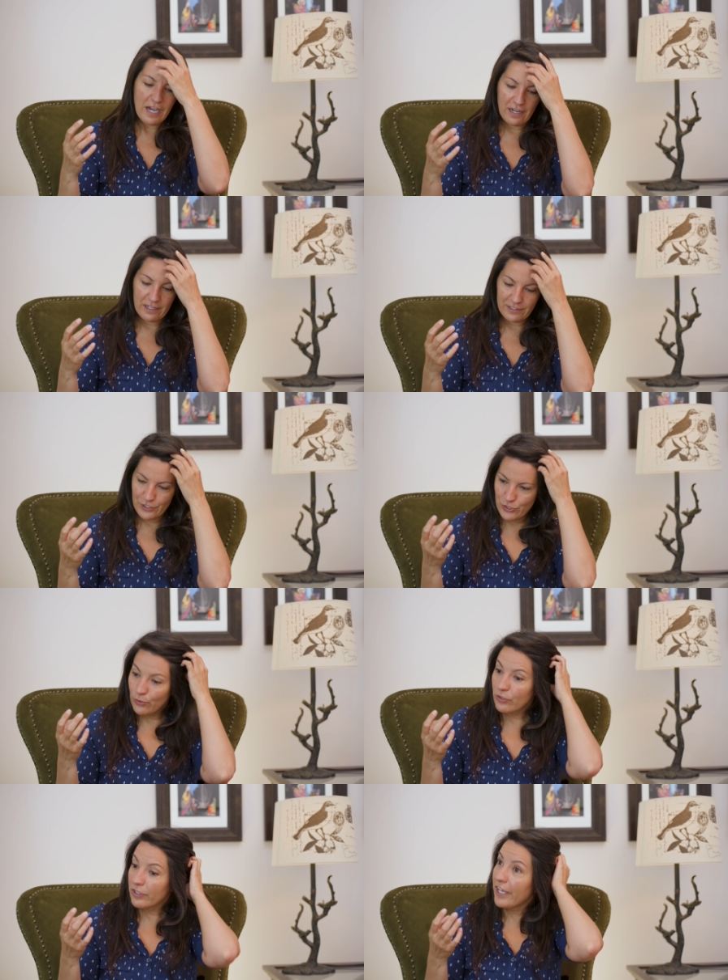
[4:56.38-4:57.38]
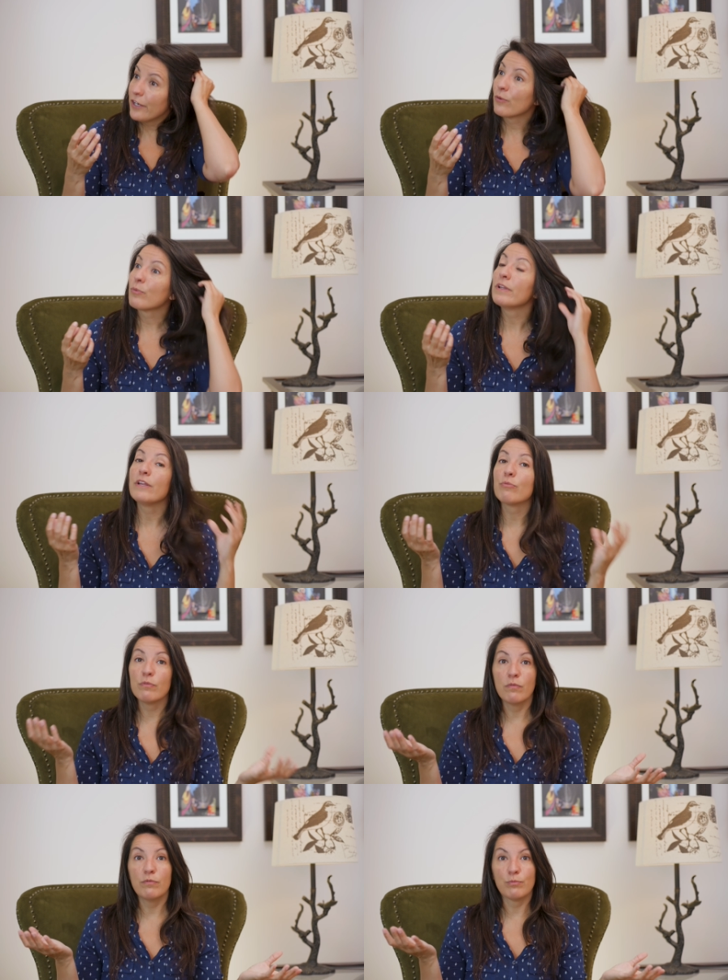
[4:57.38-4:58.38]
that sooner or later really
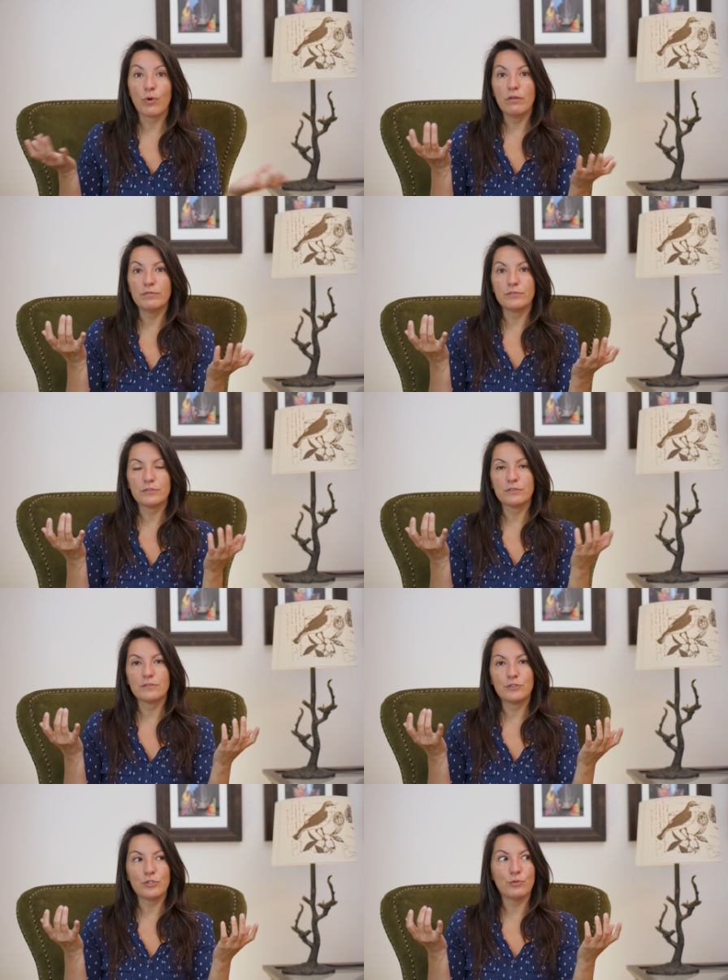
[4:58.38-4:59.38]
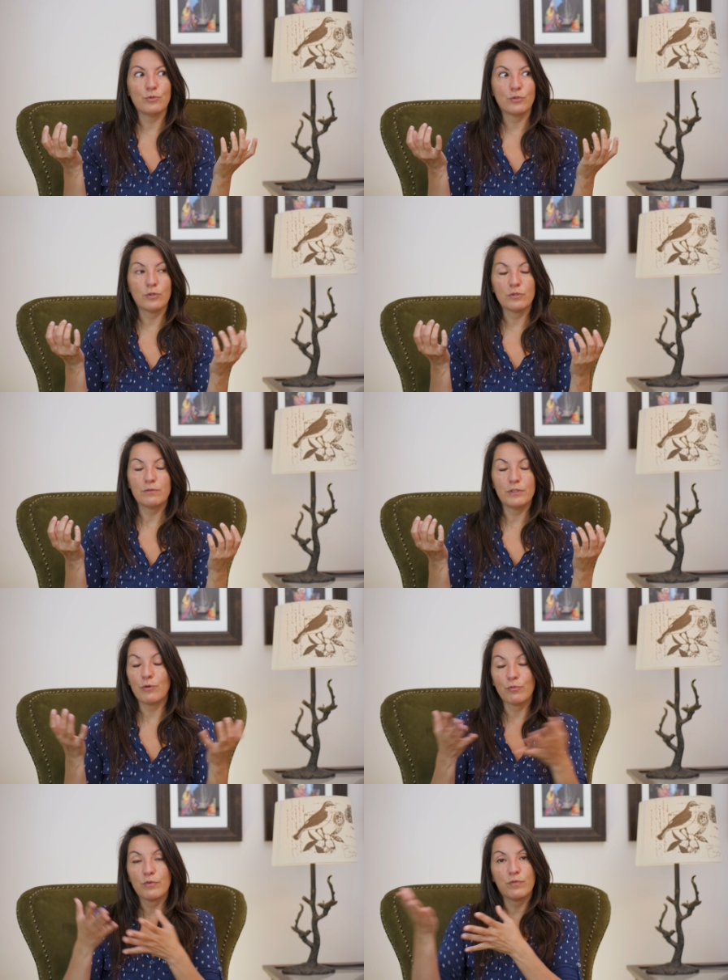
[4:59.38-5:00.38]
leads
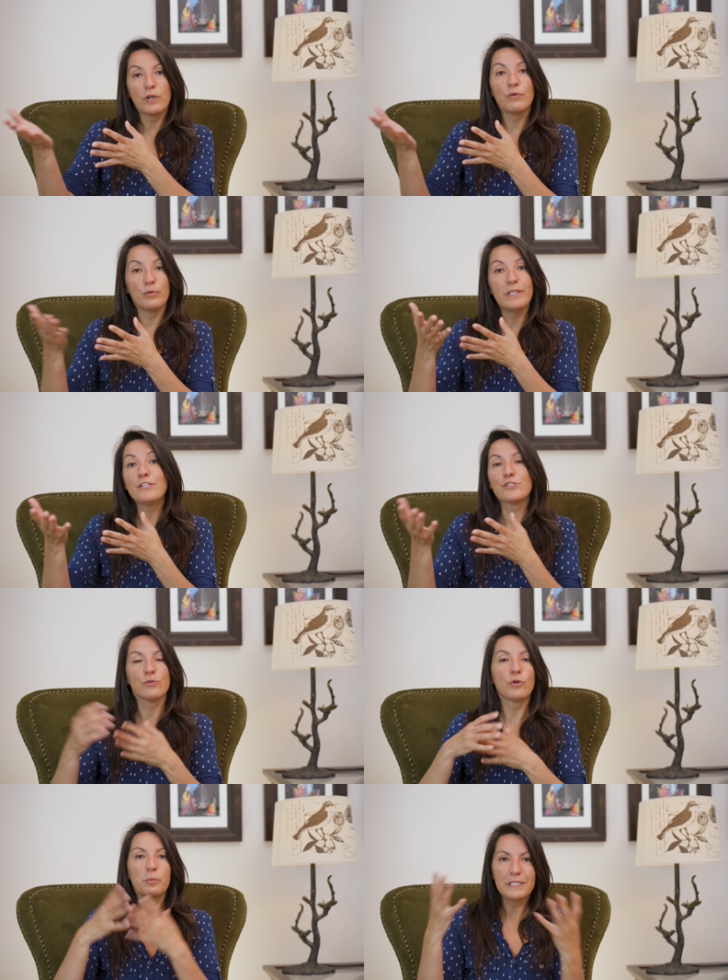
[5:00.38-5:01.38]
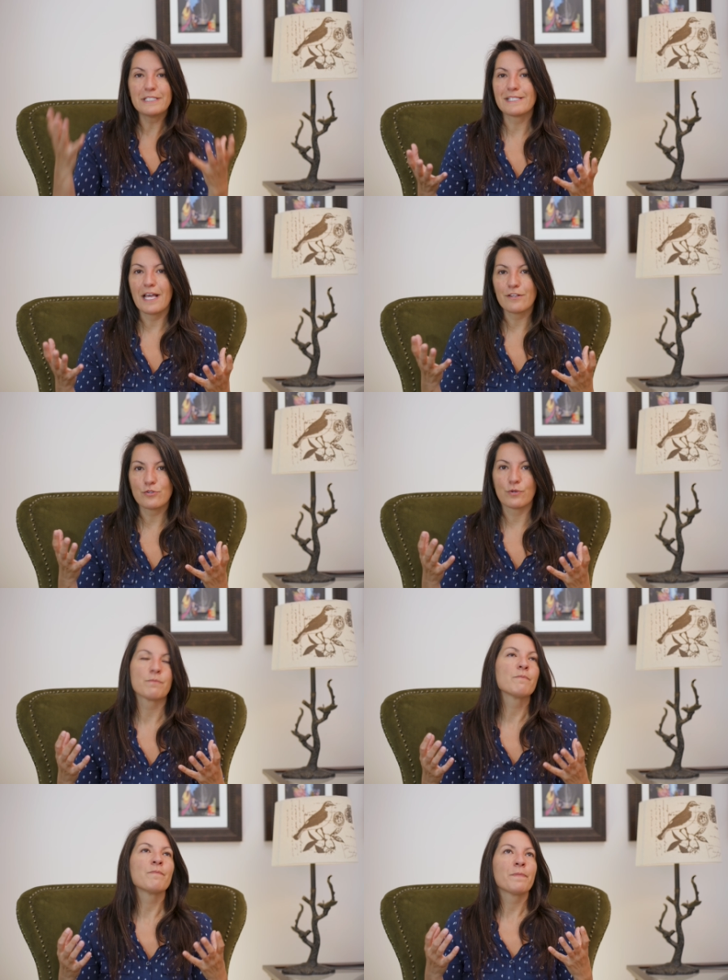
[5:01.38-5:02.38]
to complete
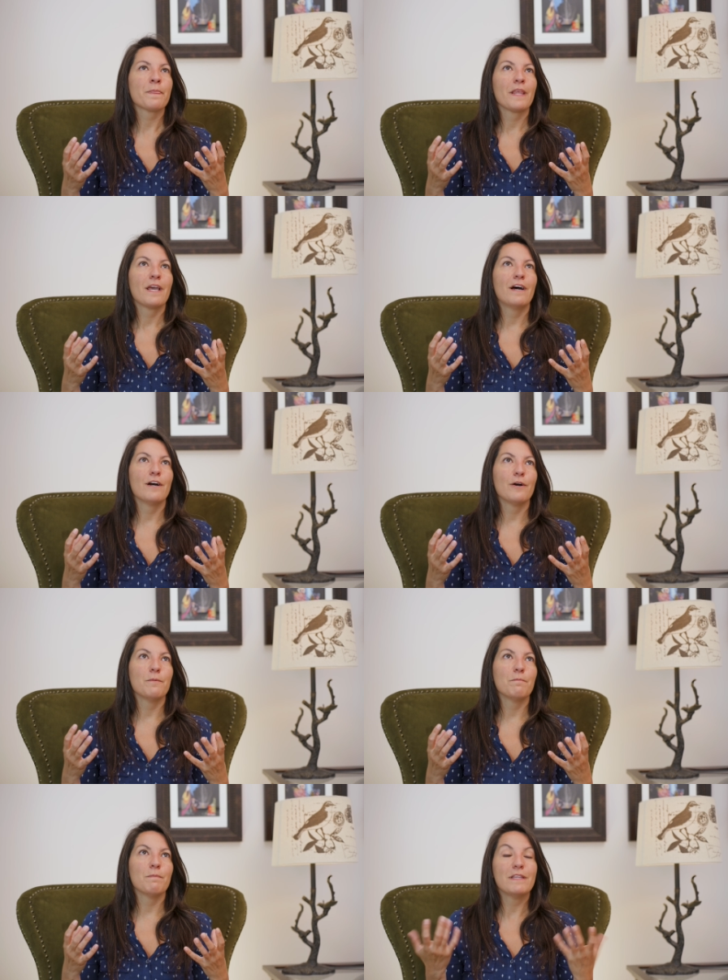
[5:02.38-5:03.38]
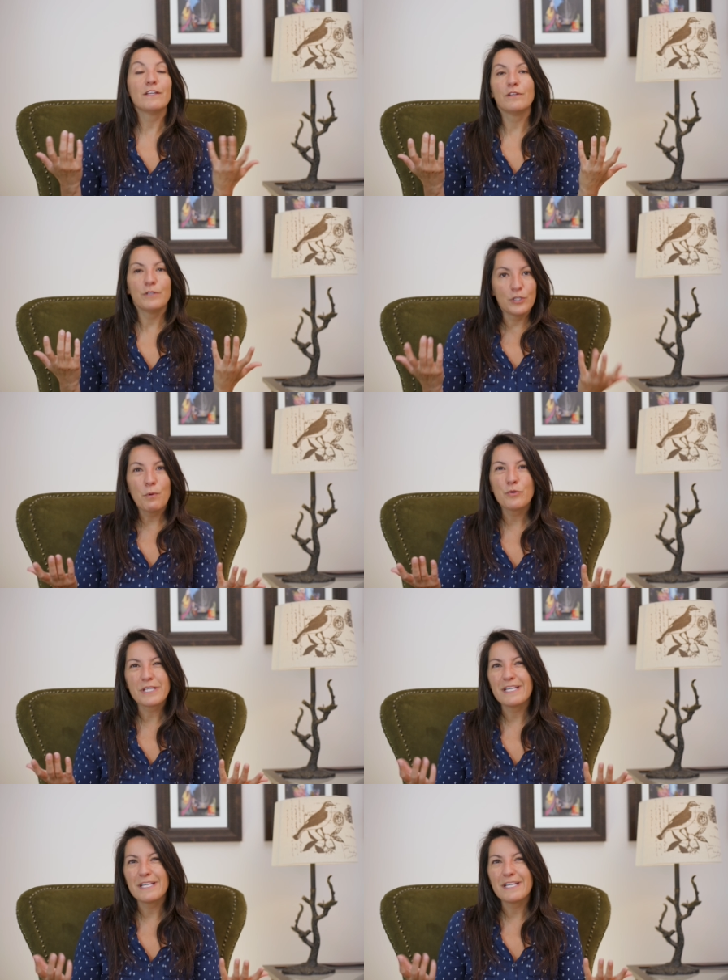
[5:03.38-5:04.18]
disaster, And then in most